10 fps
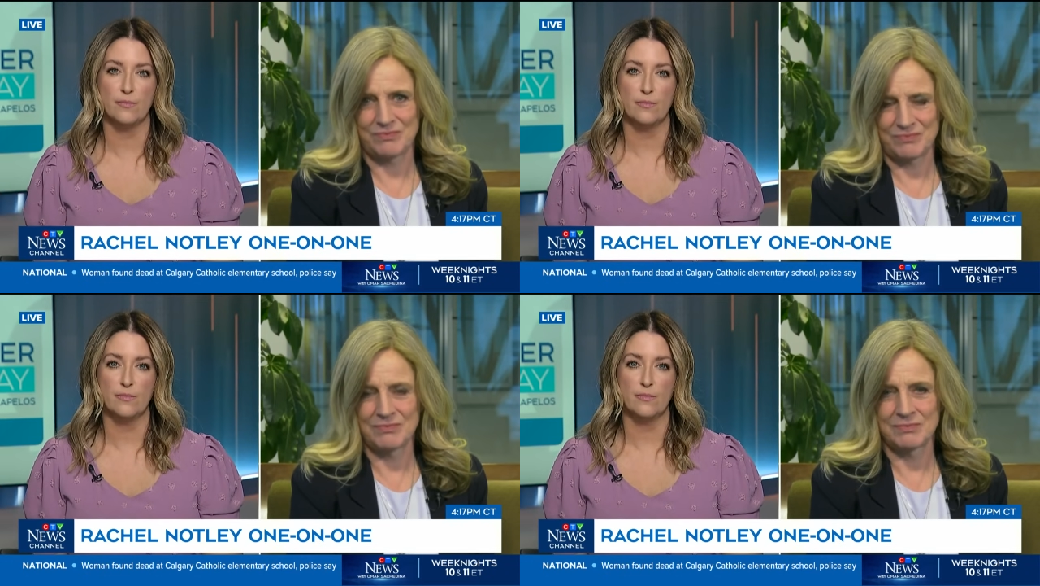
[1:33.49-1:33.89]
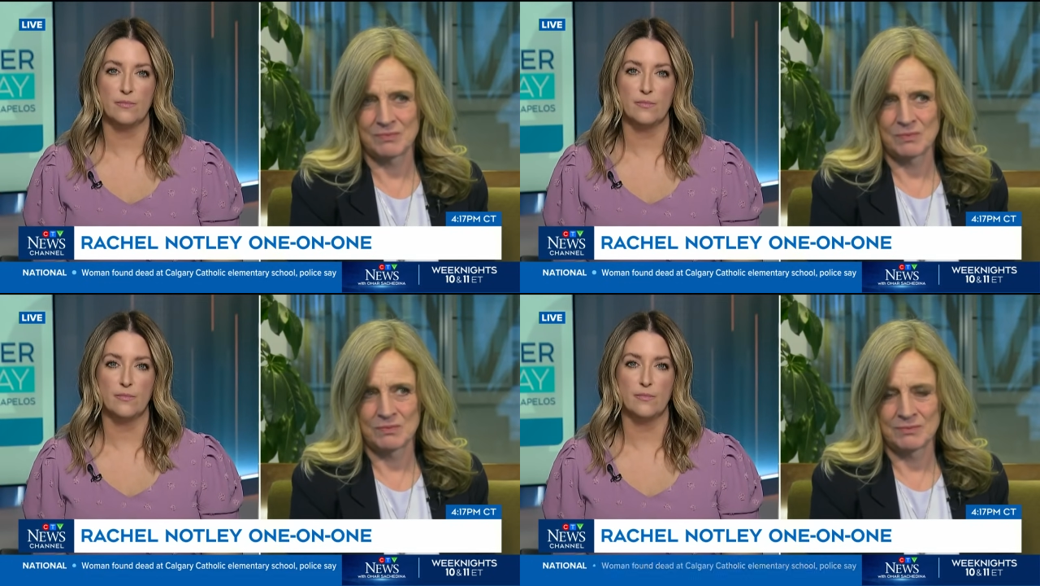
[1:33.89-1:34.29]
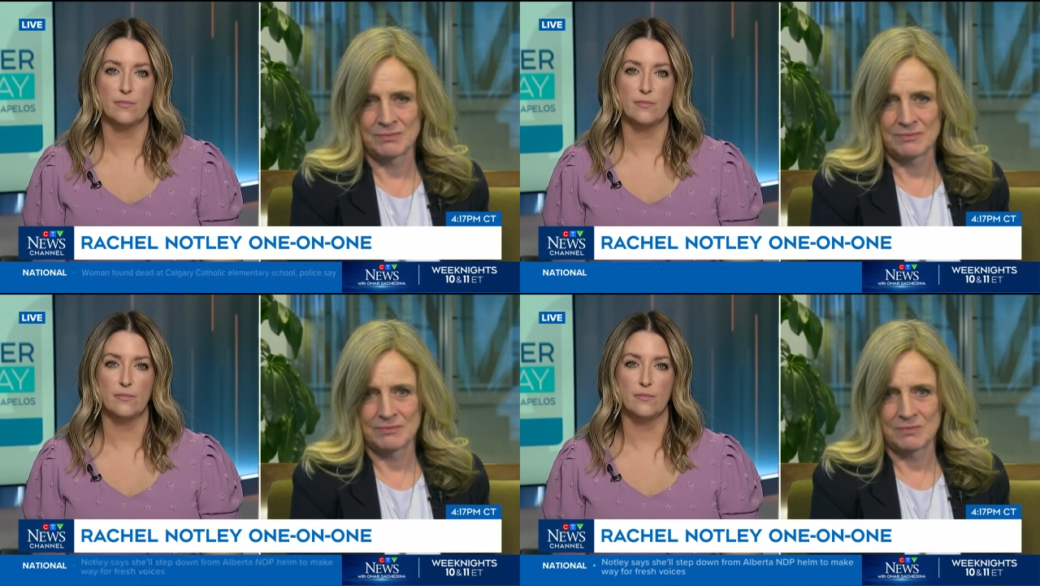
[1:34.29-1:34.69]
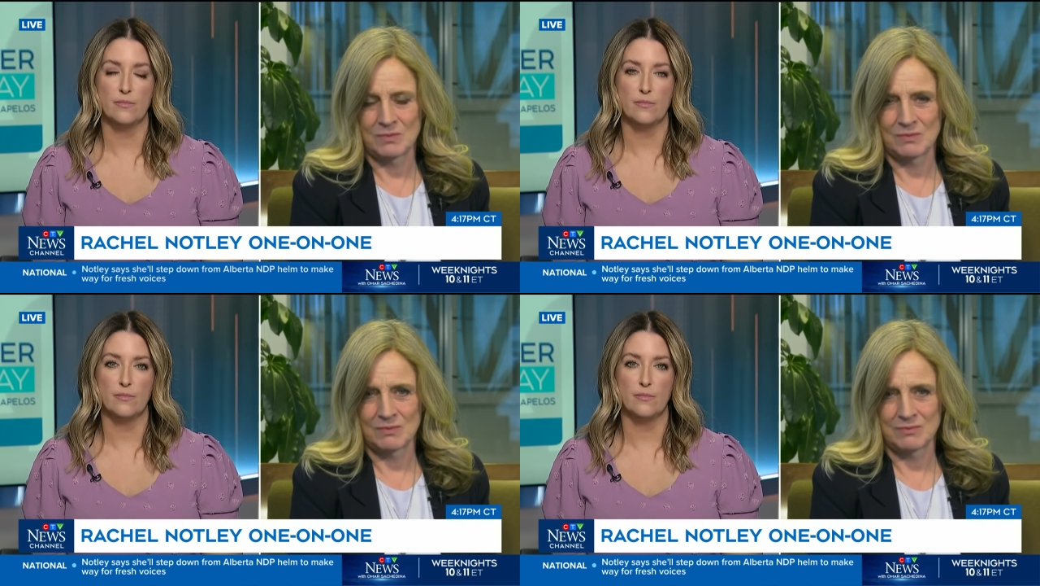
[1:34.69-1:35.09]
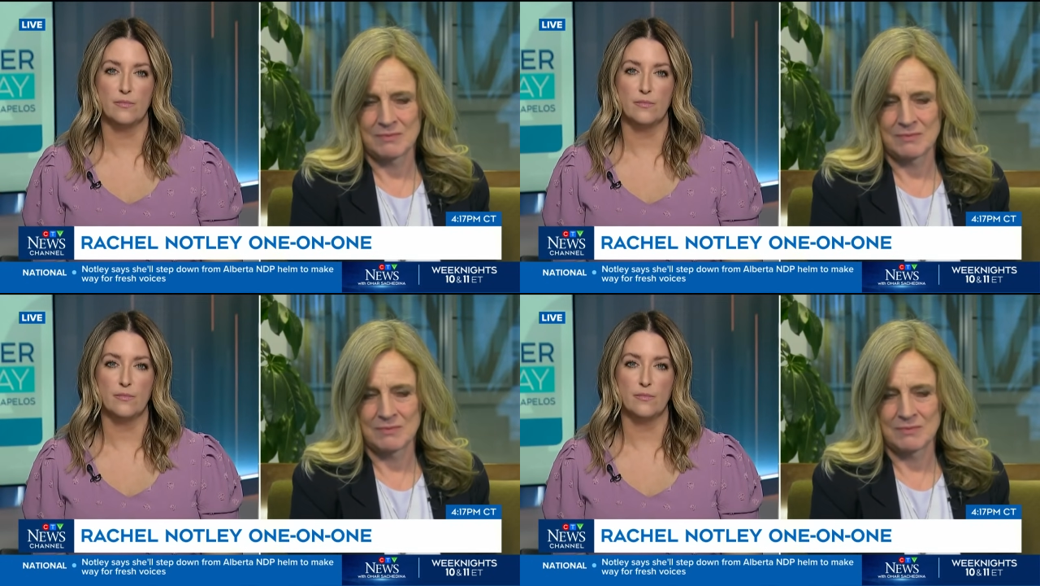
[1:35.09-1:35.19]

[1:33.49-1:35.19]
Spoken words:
Nothing is said.